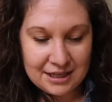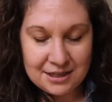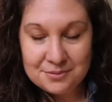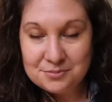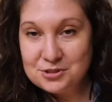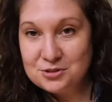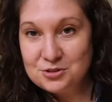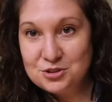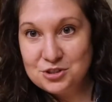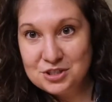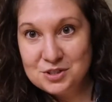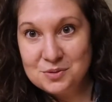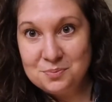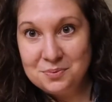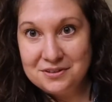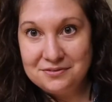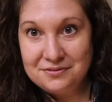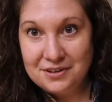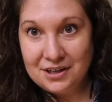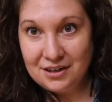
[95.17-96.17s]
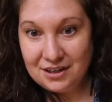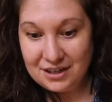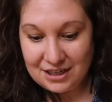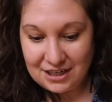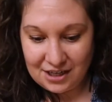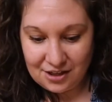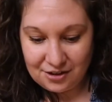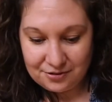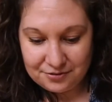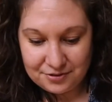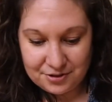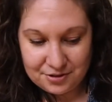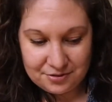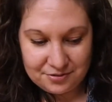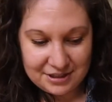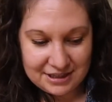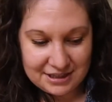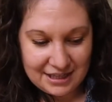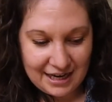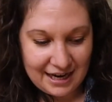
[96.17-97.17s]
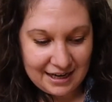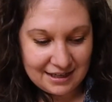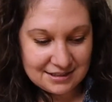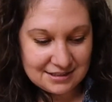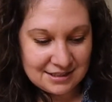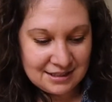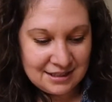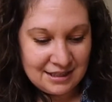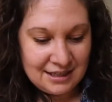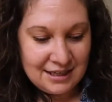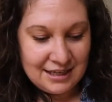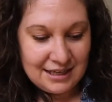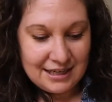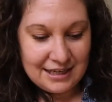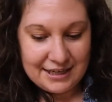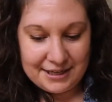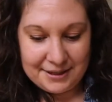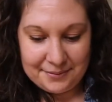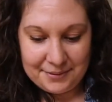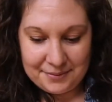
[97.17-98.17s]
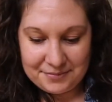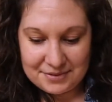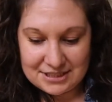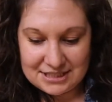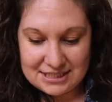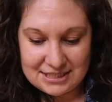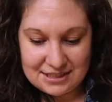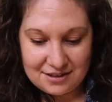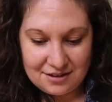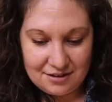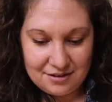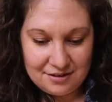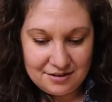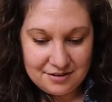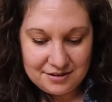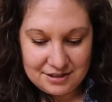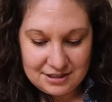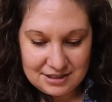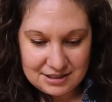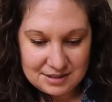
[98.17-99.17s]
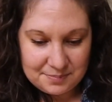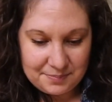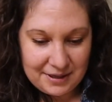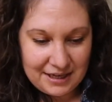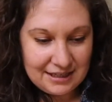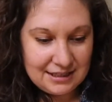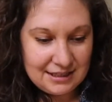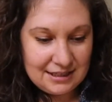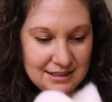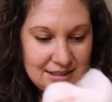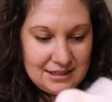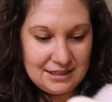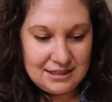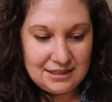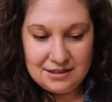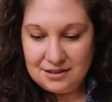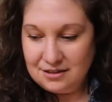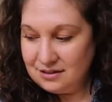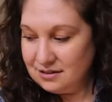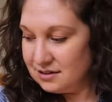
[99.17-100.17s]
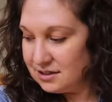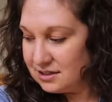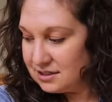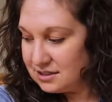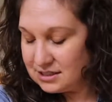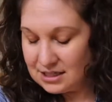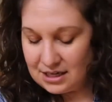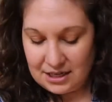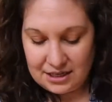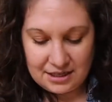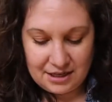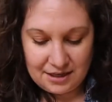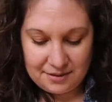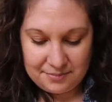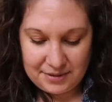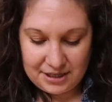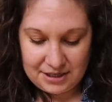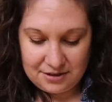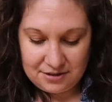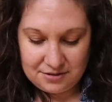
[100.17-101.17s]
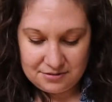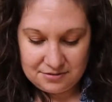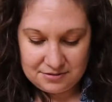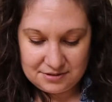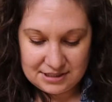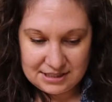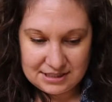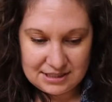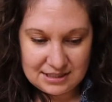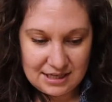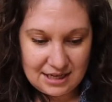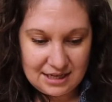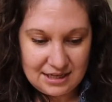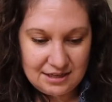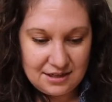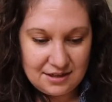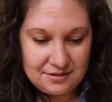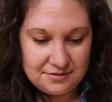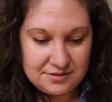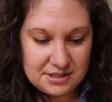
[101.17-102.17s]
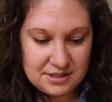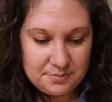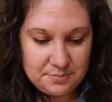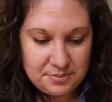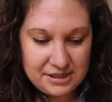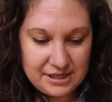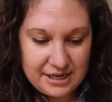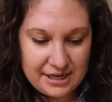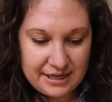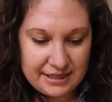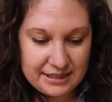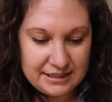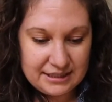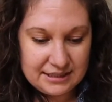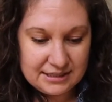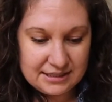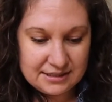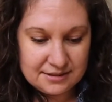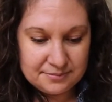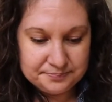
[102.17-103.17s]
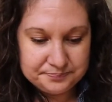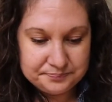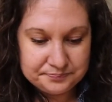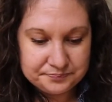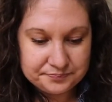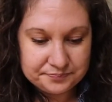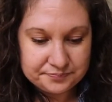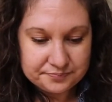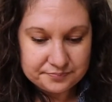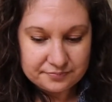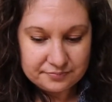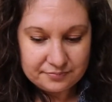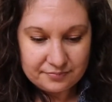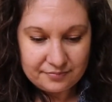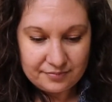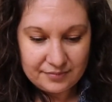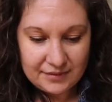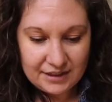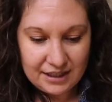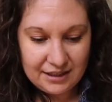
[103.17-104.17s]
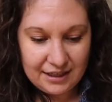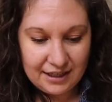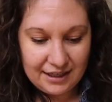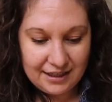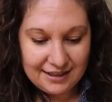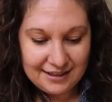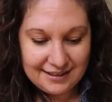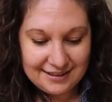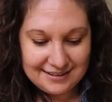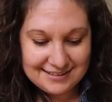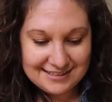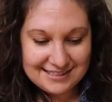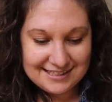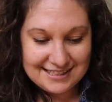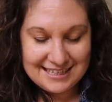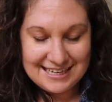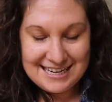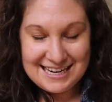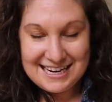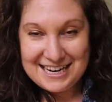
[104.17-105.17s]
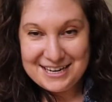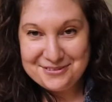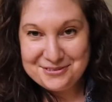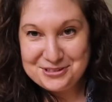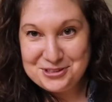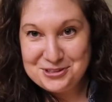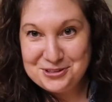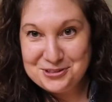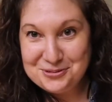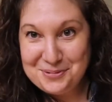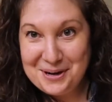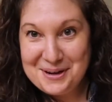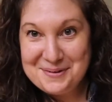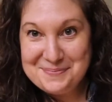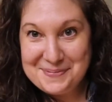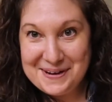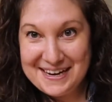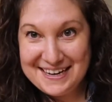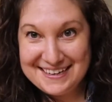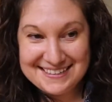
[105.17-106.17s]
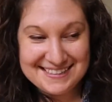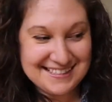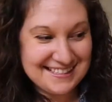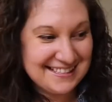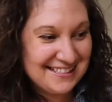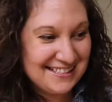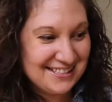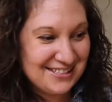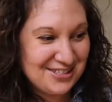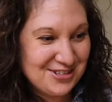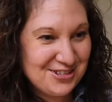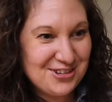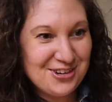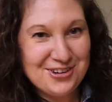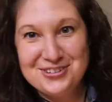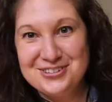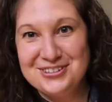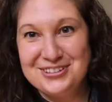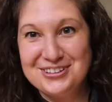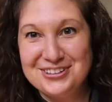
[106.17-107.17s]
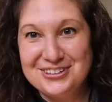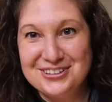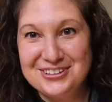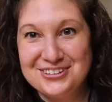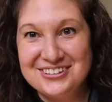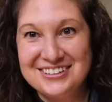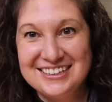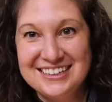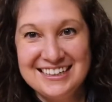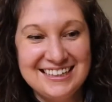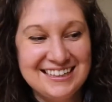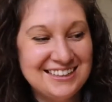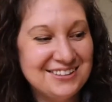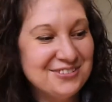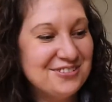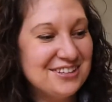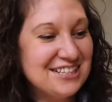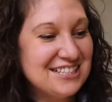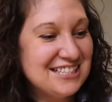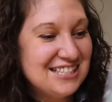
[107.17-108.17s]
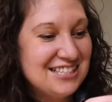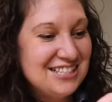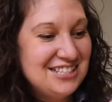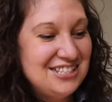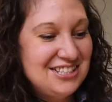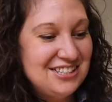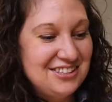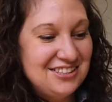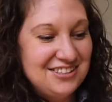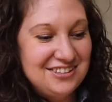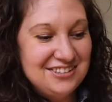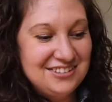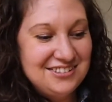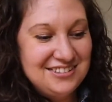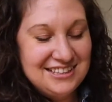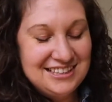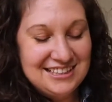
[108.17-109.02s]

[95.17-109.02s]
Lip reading: So just be very careful with that. I'm gonna stick all these back in here because I got my own set of supplies. And I will do my best to show you what to do.